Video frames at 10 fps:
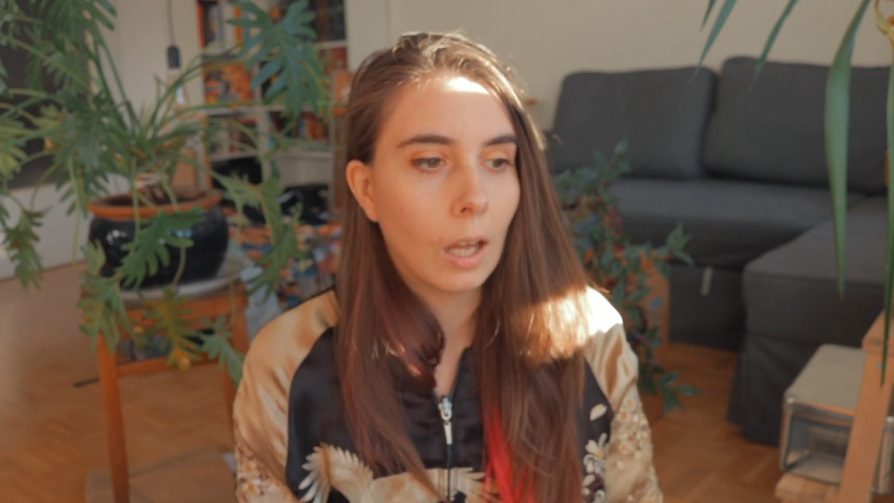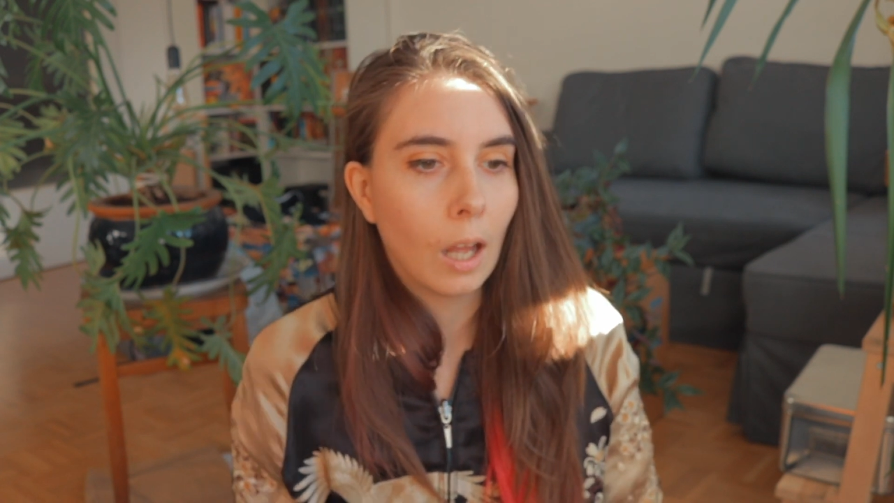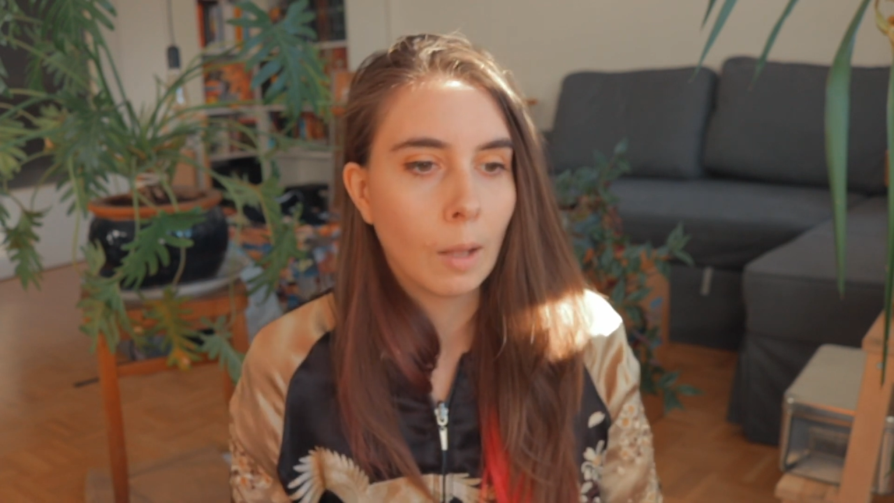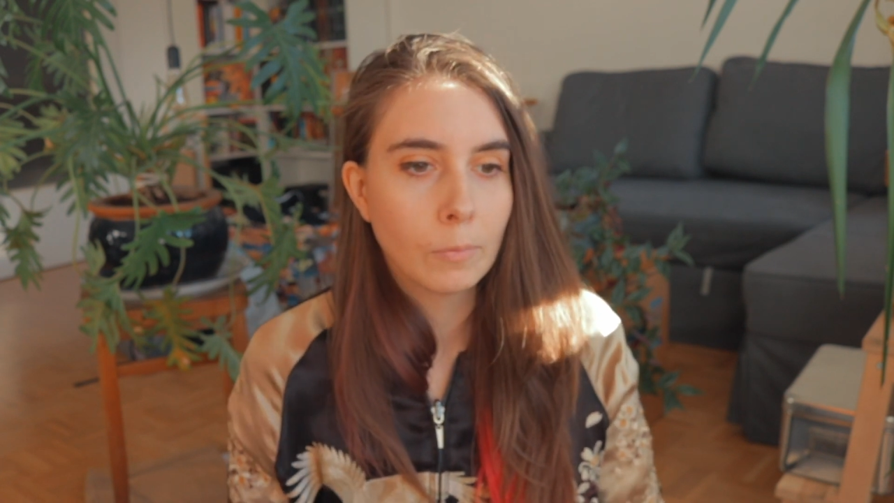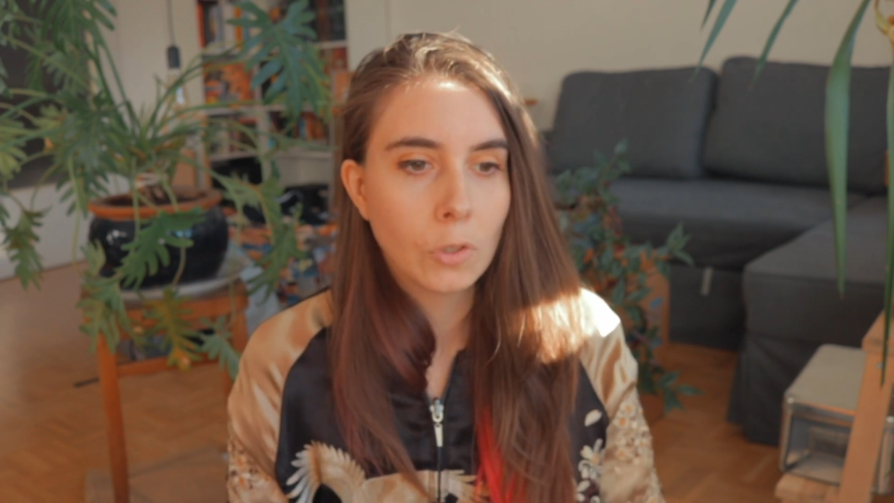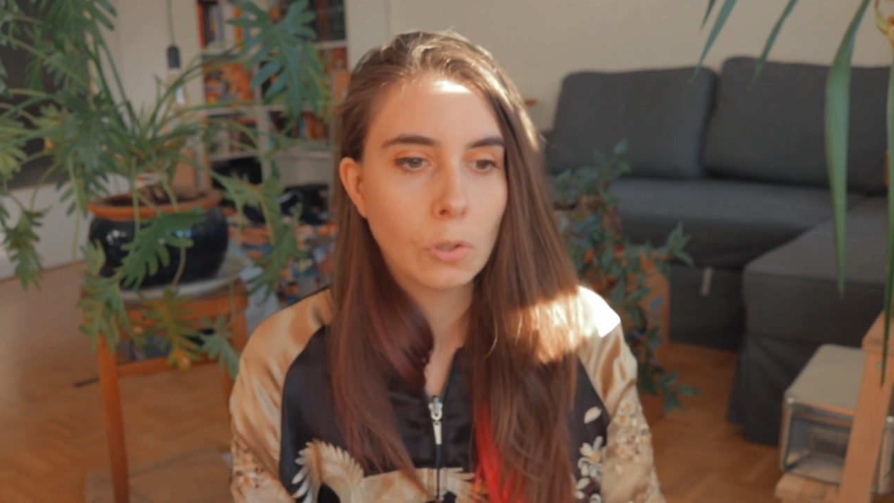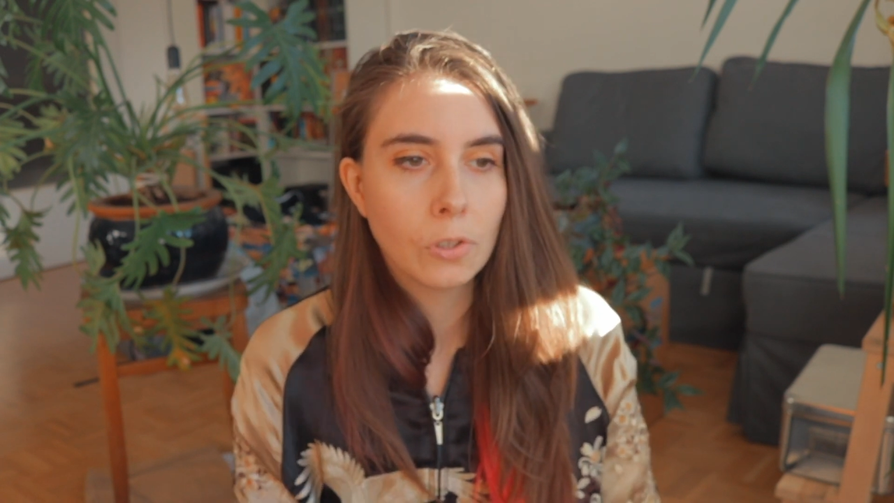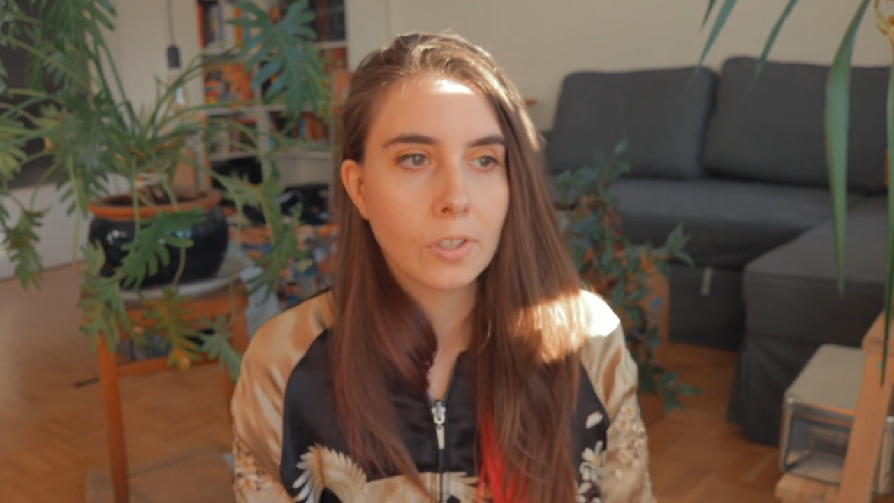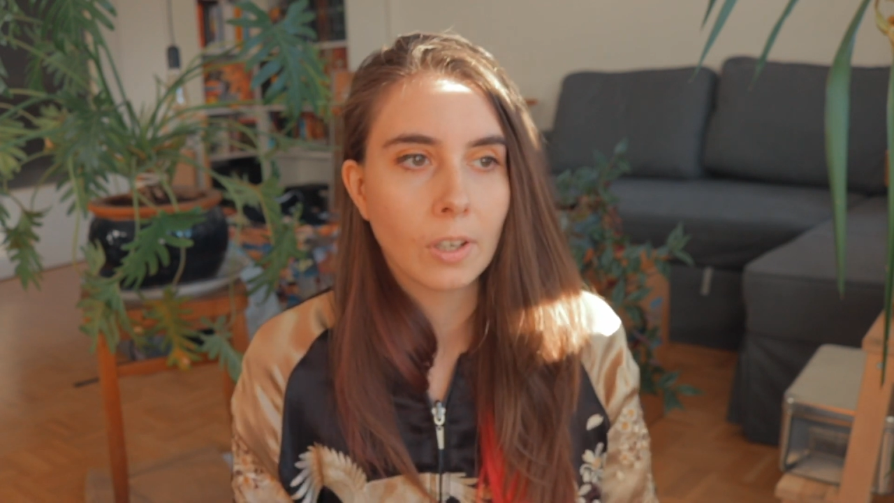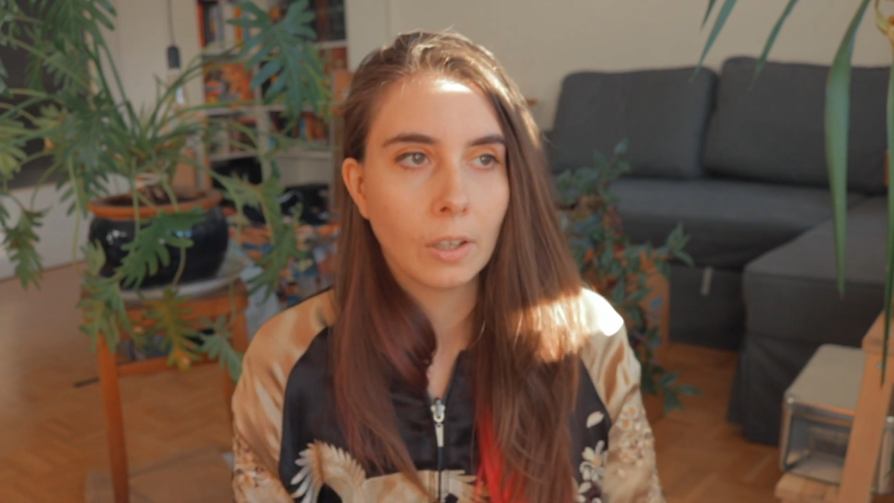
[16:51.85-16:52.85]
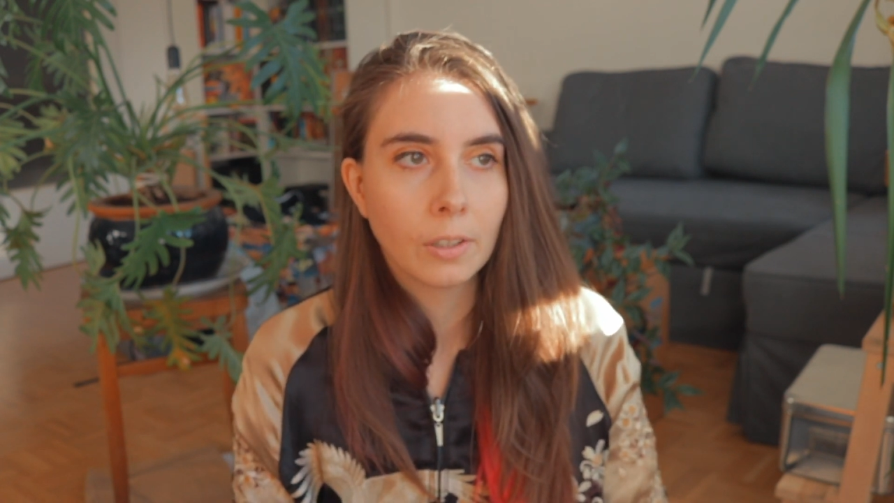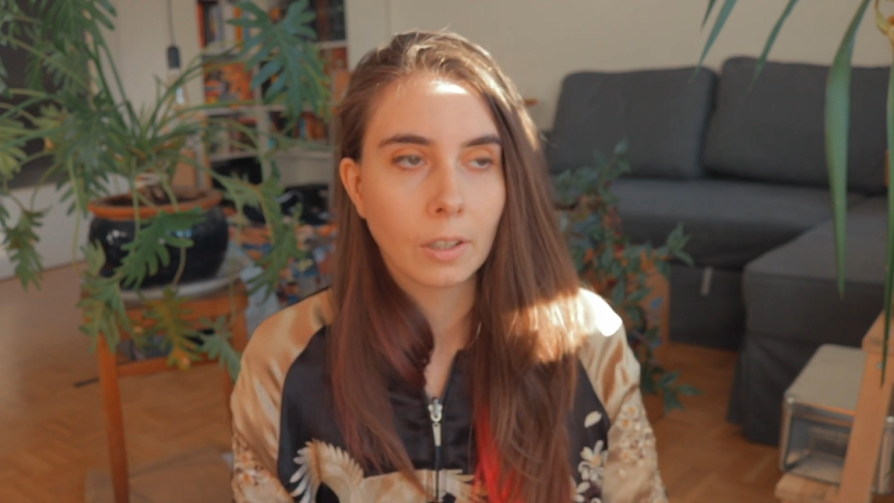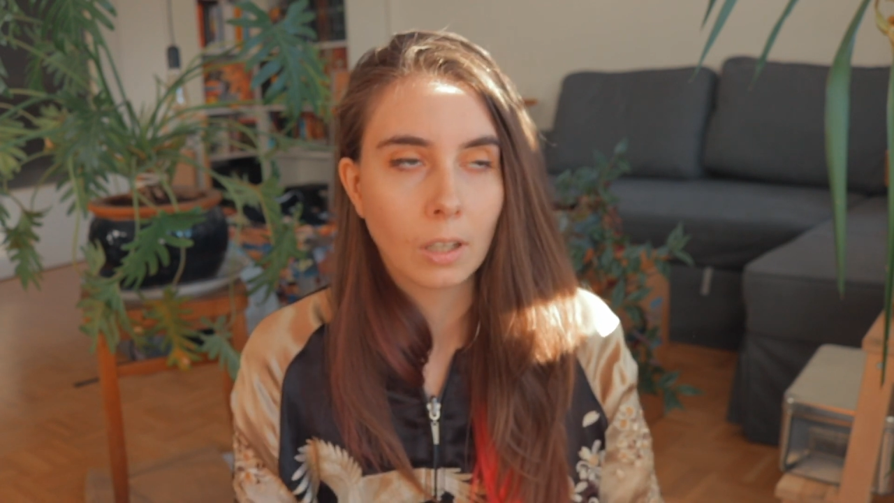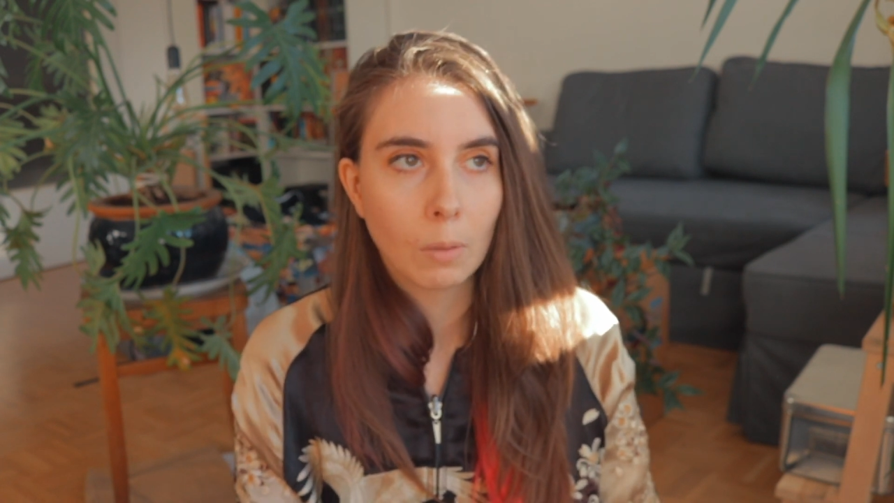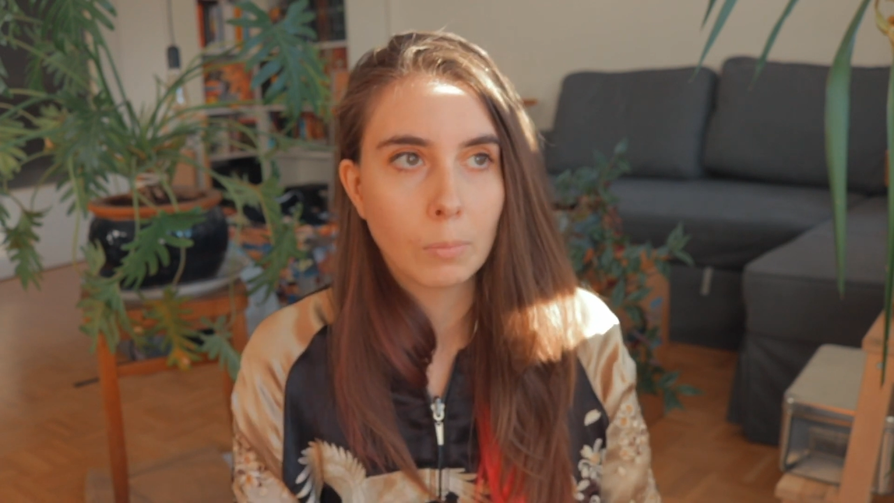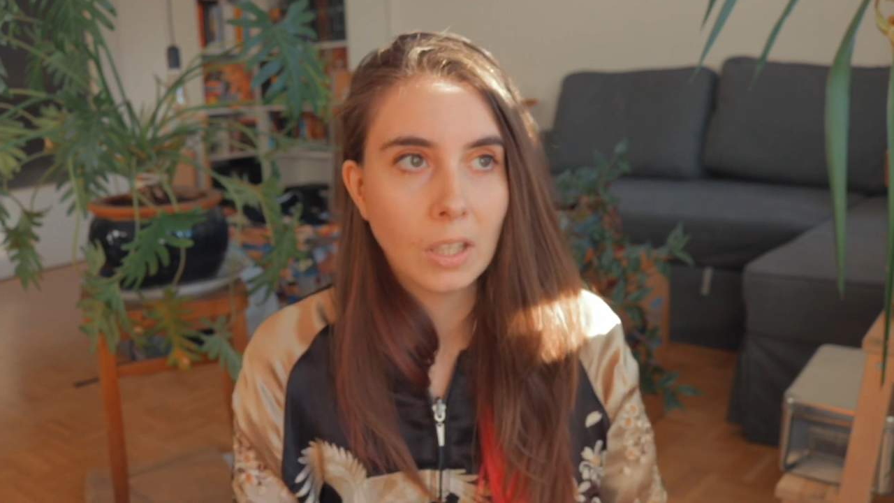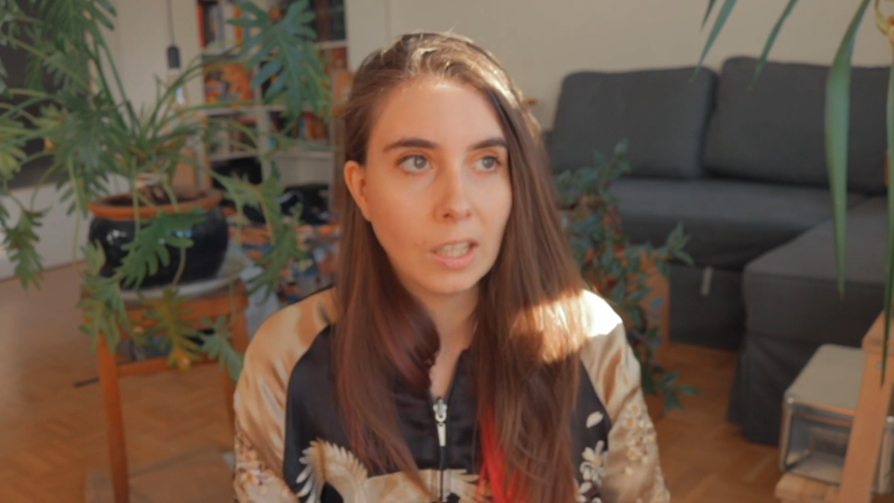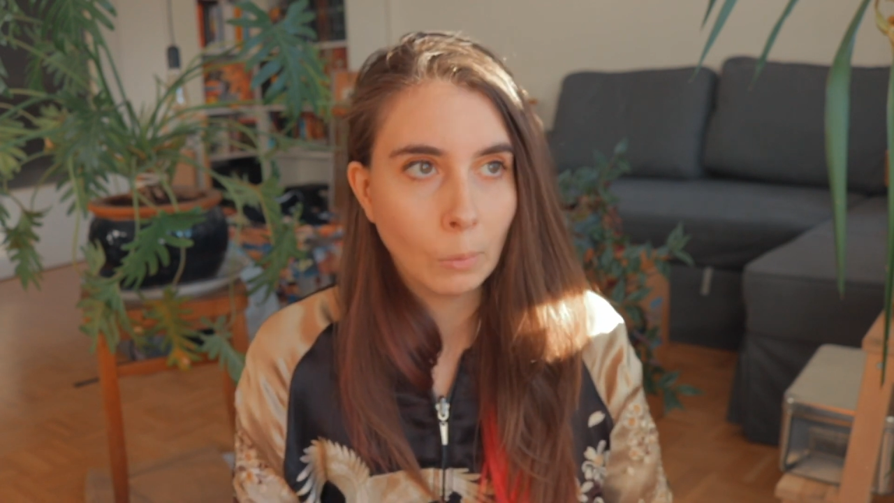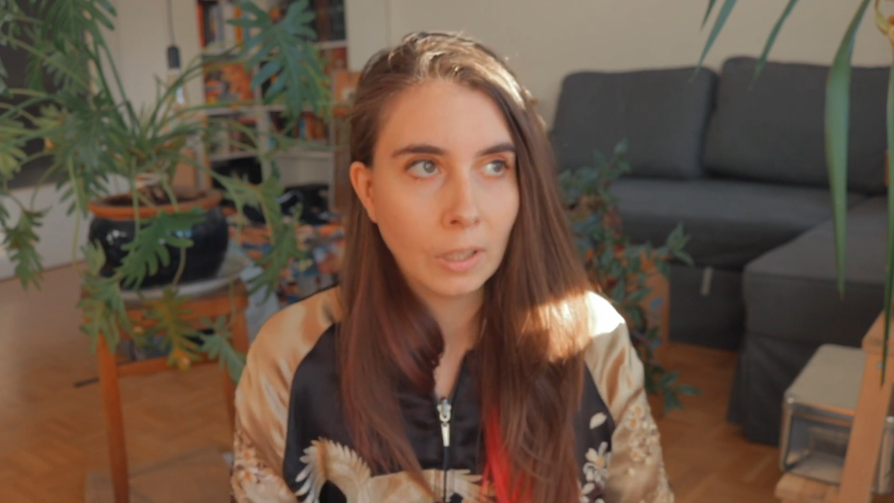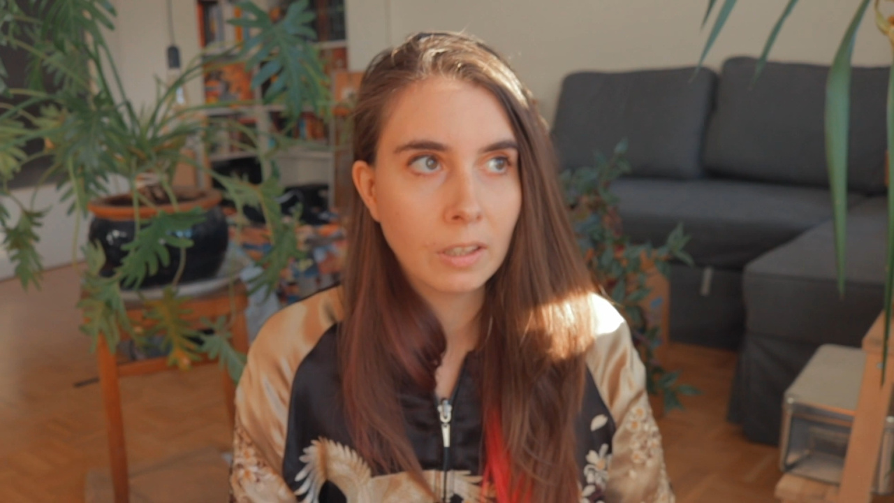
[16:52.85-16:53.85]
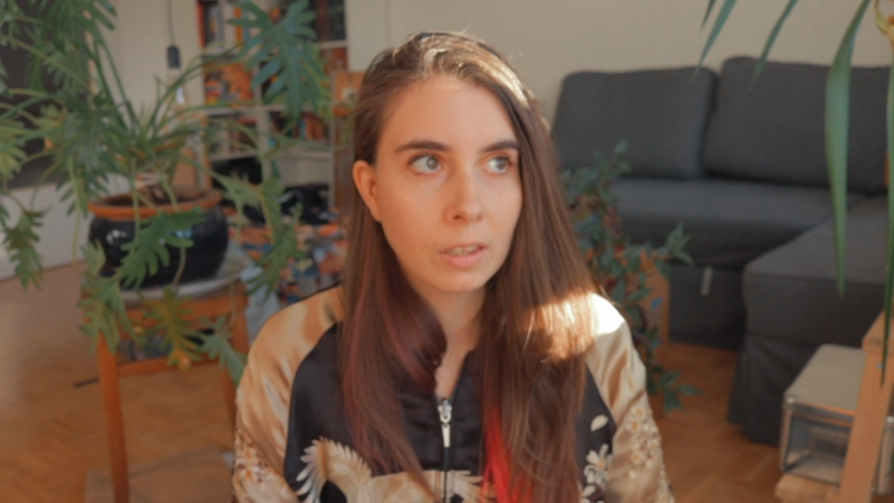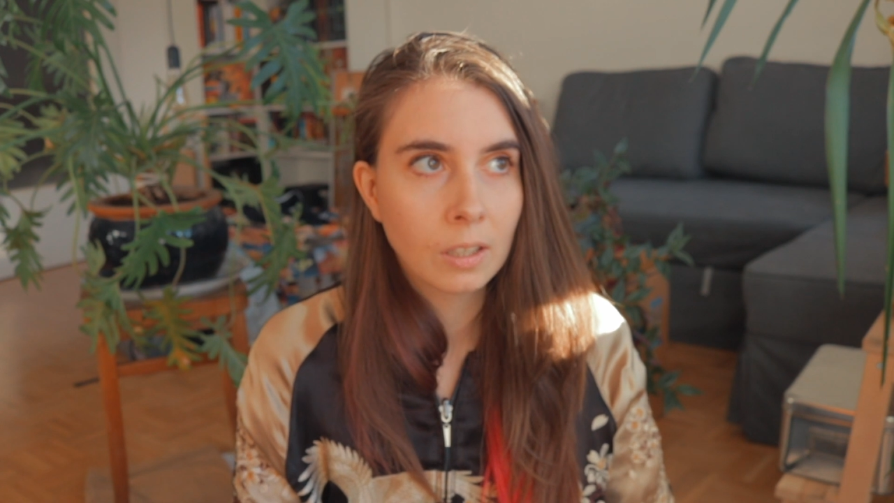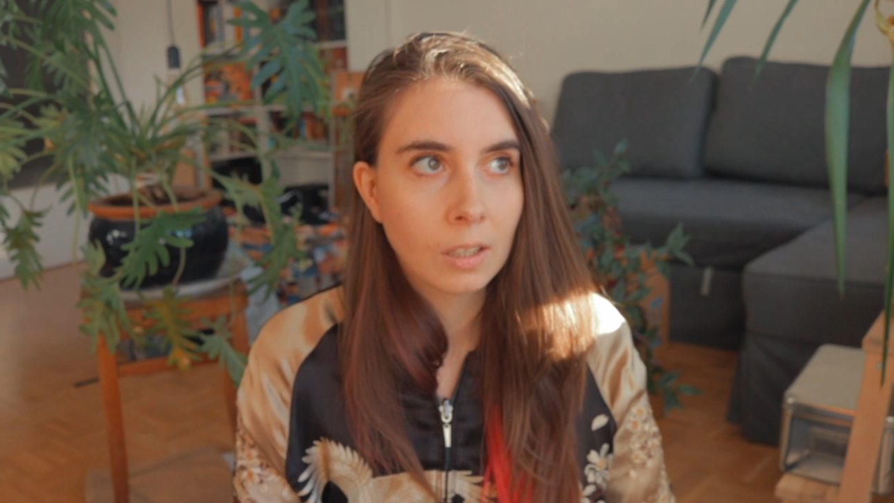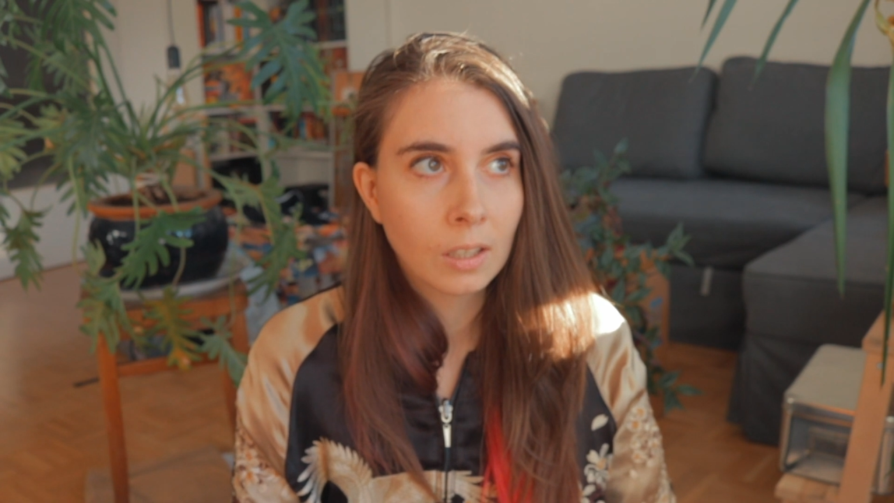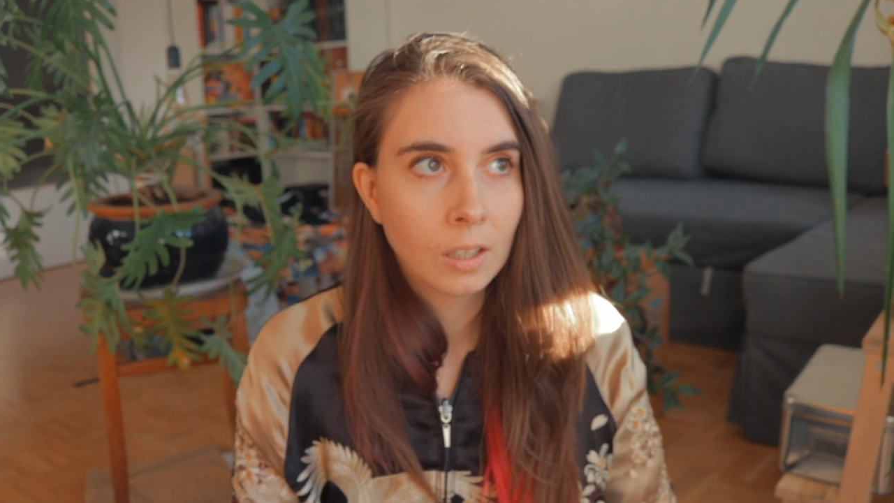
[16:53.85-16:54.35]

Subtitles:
to start a company with.